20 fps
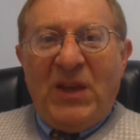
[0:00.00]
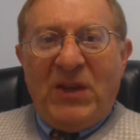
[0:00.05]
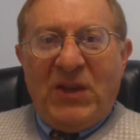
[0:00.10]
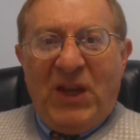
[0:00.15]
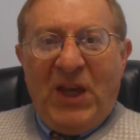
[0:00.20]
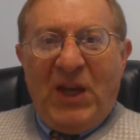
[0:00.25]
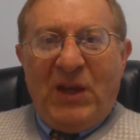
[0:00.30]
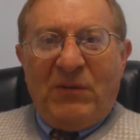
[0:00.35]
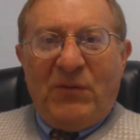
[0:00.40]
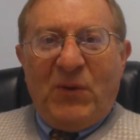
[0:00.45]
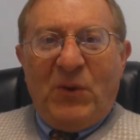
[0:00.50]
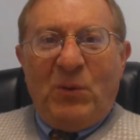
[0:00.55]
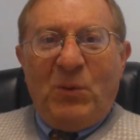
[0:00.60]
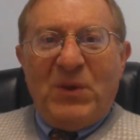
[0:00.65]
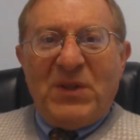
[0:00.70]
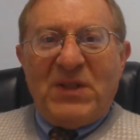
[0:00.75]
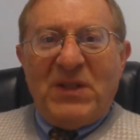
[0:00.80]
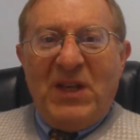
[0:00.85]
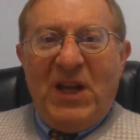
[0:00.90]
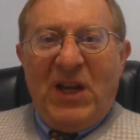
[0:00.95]
careful
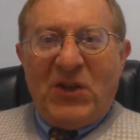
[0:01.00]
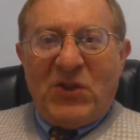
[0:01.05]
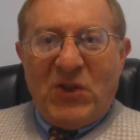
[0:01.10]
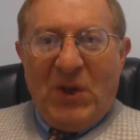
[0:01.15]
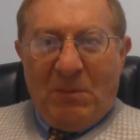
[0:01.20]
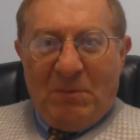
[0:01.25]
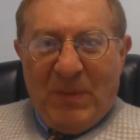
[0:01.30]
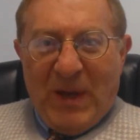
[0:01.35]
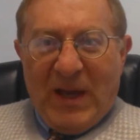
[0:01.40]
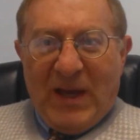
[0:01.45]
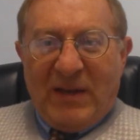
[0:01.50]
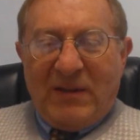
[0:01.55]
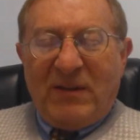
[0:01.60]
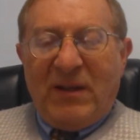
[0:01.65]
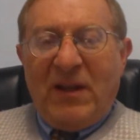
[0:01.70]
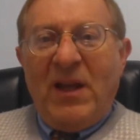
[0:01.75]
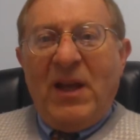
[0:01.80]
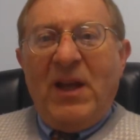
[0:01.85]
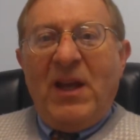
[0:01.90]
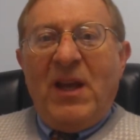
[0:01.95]
with Ner Shabbat,
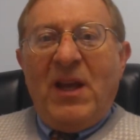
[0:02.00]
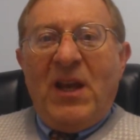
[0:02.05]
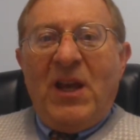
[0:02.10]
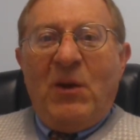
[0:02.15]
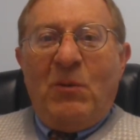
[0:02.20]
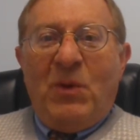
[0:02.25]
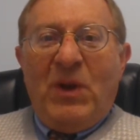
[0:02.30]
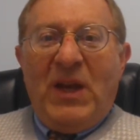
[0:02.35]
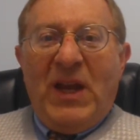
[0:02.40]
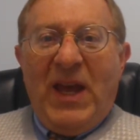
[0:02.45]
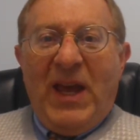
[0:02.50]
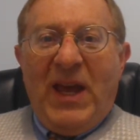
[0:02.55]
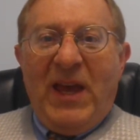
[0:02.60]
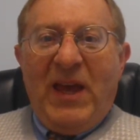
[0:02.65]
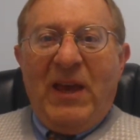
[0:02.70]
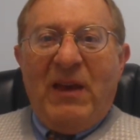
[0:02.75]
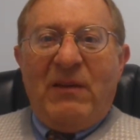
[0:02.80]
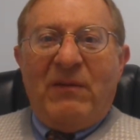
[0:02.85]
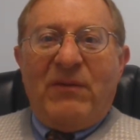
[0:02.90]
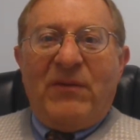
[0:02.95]
he will
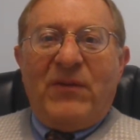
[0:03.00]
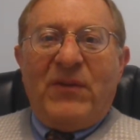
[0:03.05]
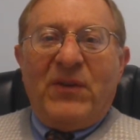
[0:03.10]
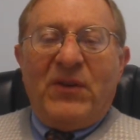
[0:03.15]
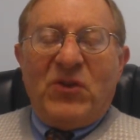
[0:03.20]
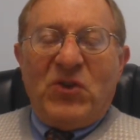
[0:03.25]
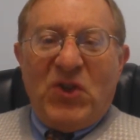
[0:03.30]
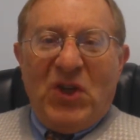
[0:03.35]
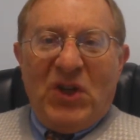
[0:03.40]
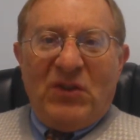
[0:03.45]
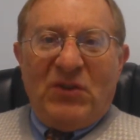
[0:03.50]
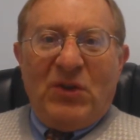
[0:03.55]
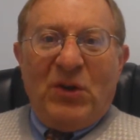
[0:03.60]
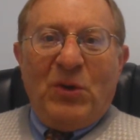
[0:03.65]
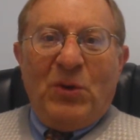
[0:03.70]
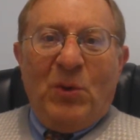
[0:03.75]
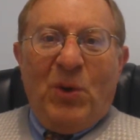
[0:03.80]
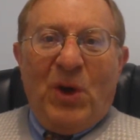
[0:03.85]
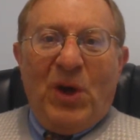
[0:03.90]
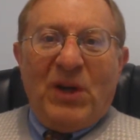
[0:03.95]
have
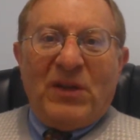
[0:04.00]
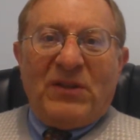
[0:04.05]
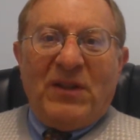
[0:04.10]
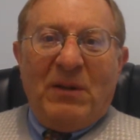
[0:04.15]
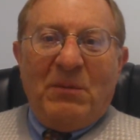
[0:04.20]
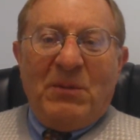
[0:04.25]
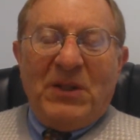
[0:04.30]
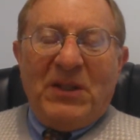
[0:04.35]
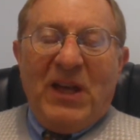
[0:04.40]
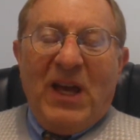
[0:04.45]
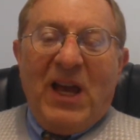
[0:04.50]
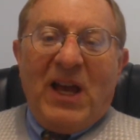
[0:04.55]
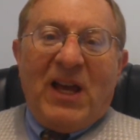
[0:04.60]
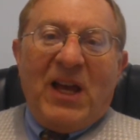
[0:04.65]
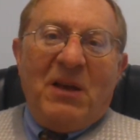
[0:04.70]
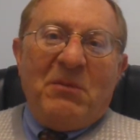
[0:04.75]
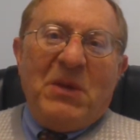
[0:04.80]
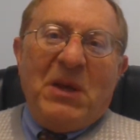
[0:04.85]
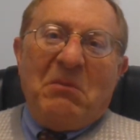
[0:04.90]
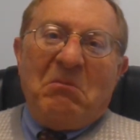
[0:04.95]
children who are Talmidei
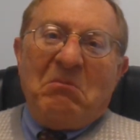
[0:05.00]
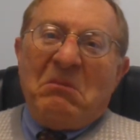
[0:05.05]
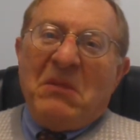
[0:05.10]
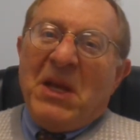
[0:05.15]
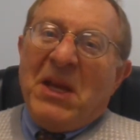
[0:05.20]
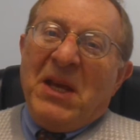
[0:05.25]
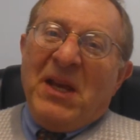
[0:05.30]
Chachamim.